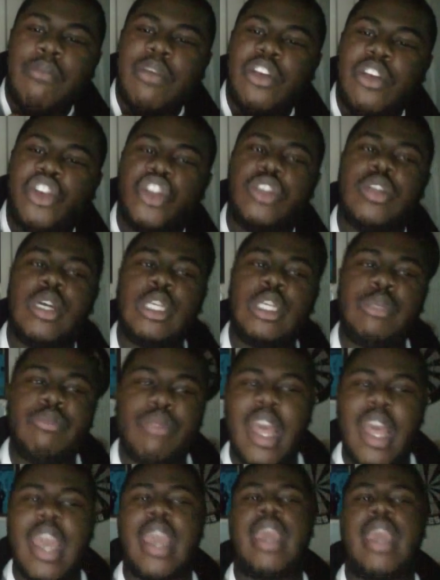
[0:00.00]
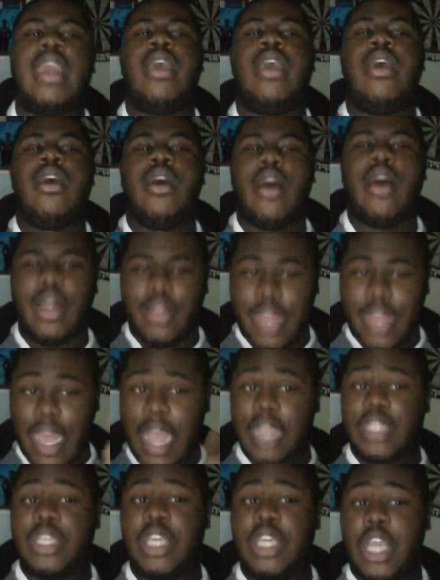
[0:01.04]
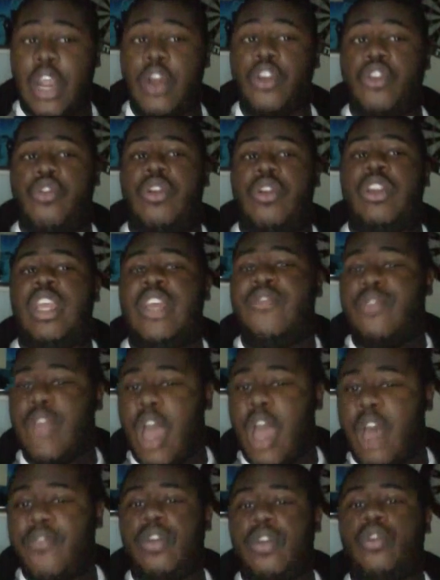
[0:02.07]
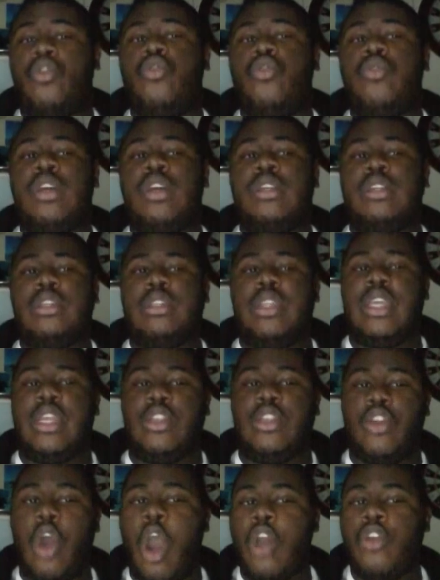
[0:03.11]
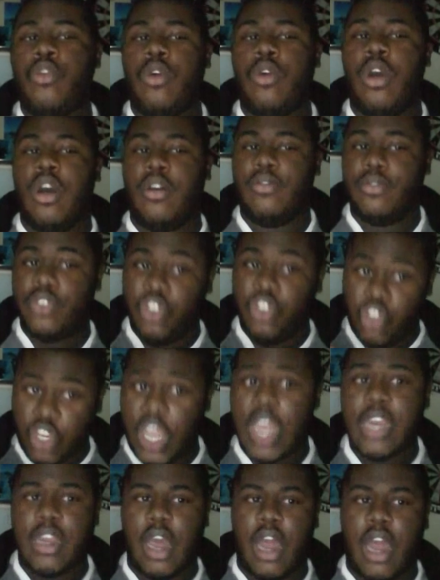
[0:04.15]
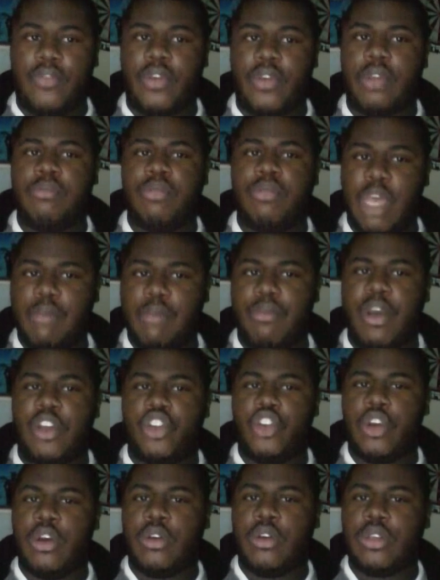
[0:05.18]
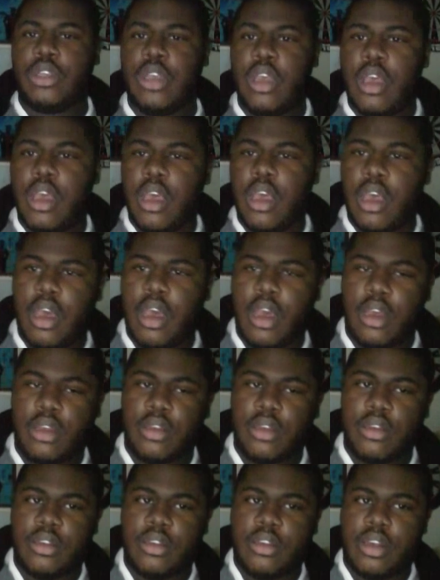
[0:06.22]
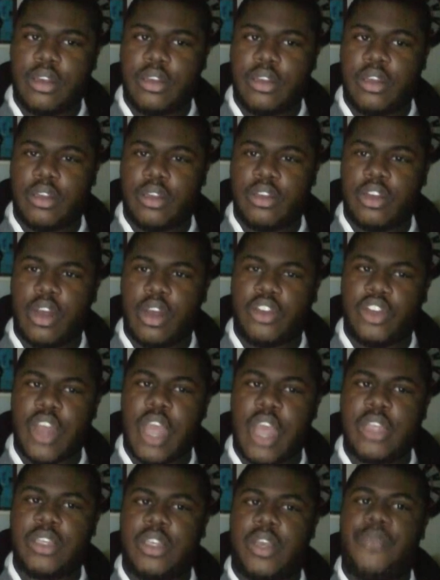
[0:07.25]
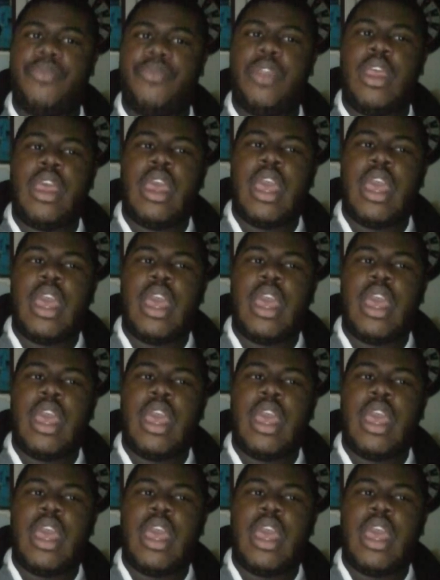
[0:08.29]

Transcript: I mean, she does play a legacy character in Eve Donovan, who is the daughter of Shane Donovan, played by Charles Ashassi,